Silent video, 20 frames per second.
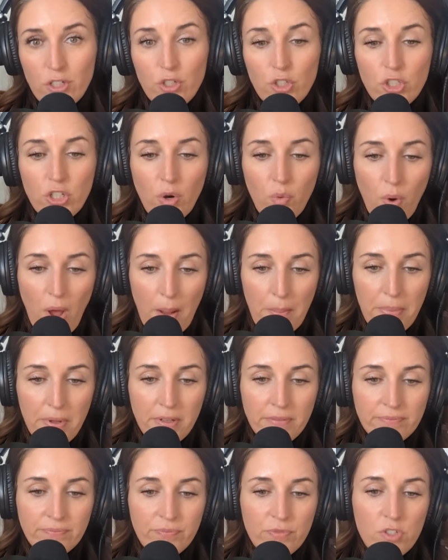to show up?
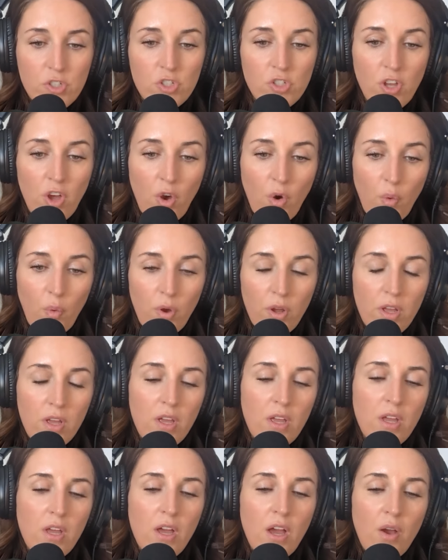So
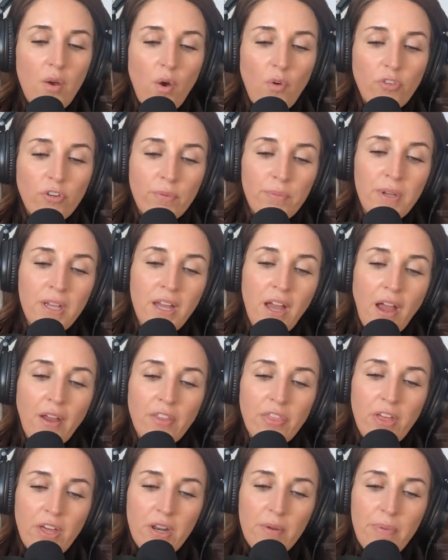for me, I
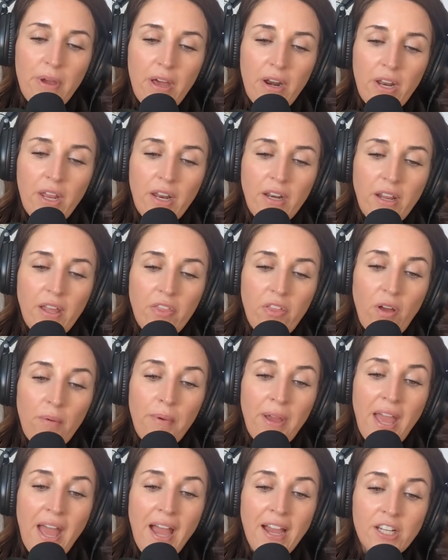thought about it and I thought
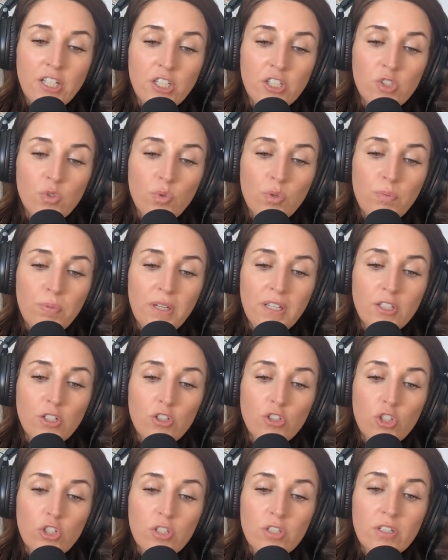my actions would be to
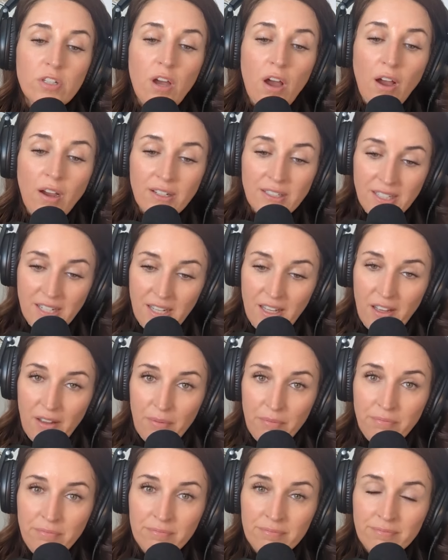just talk to
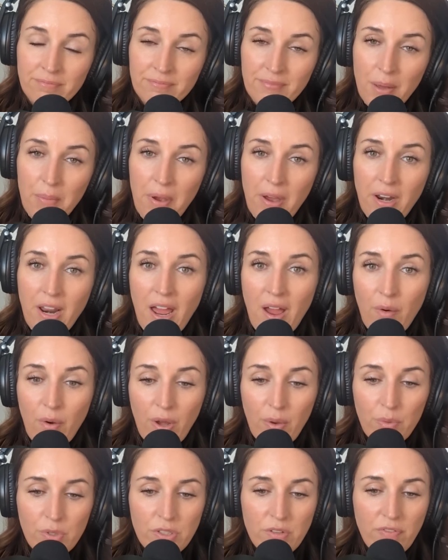him about how
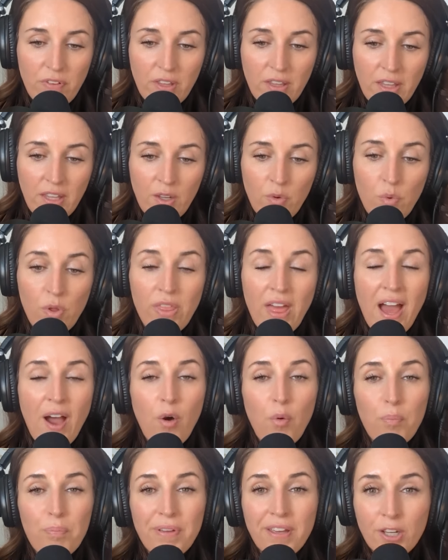I was feeling
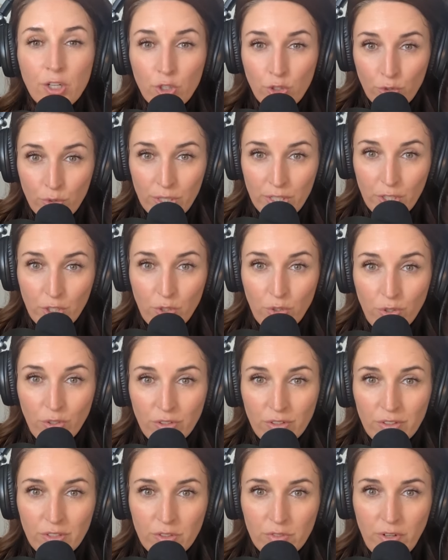without being
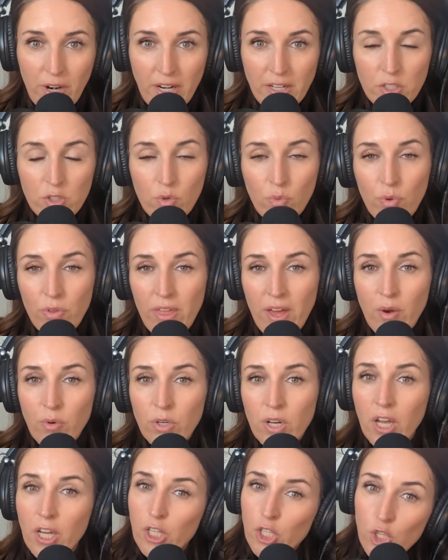critical. Right? So
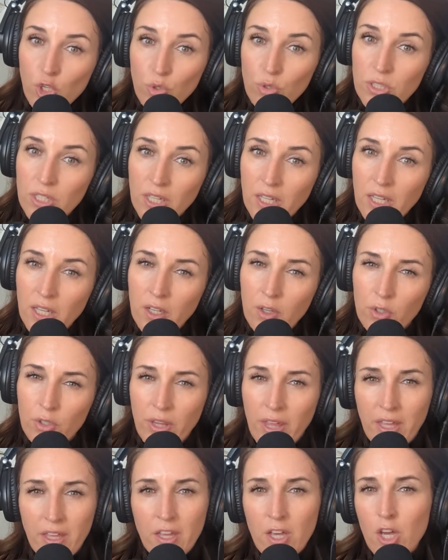without accusing or
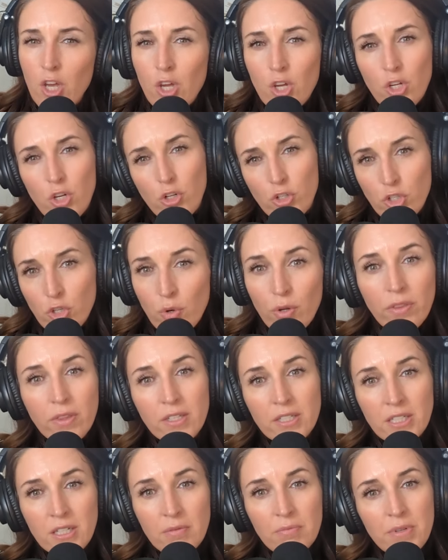like, you're doing
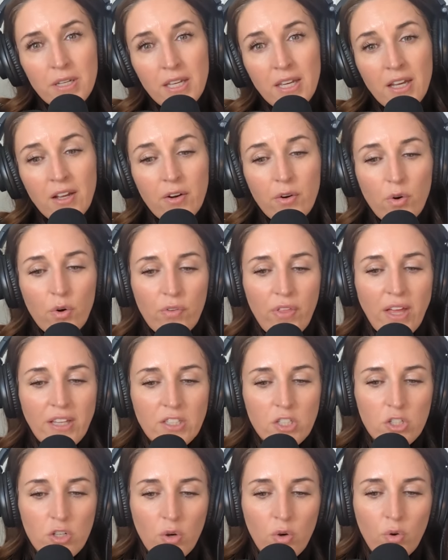this to me or
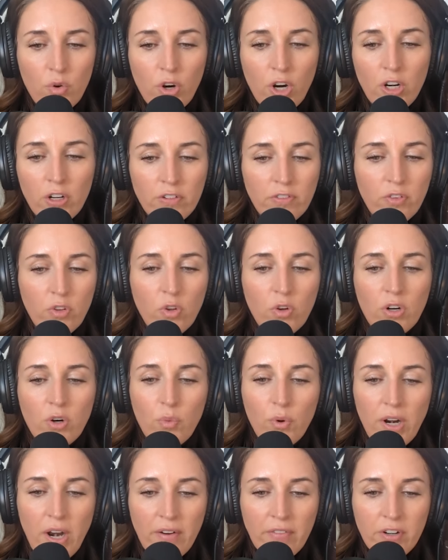that's so hurtful or
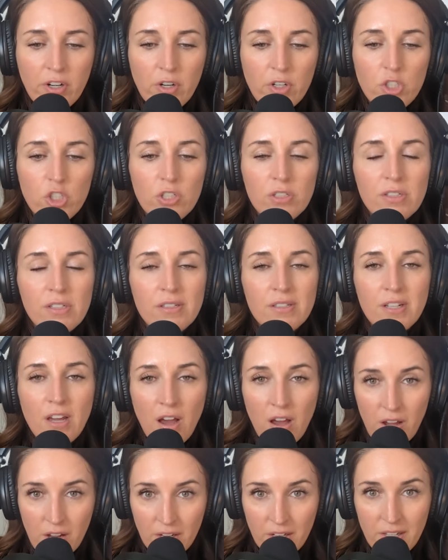whatever, just
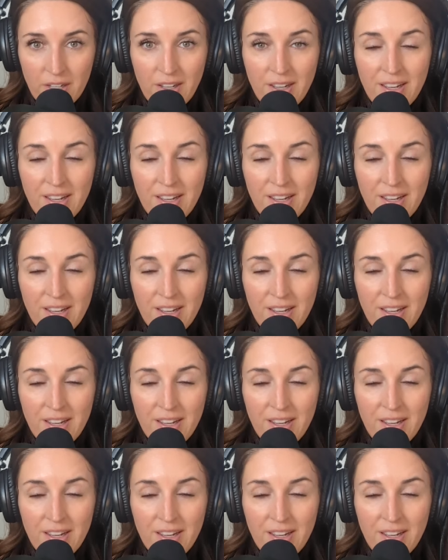talk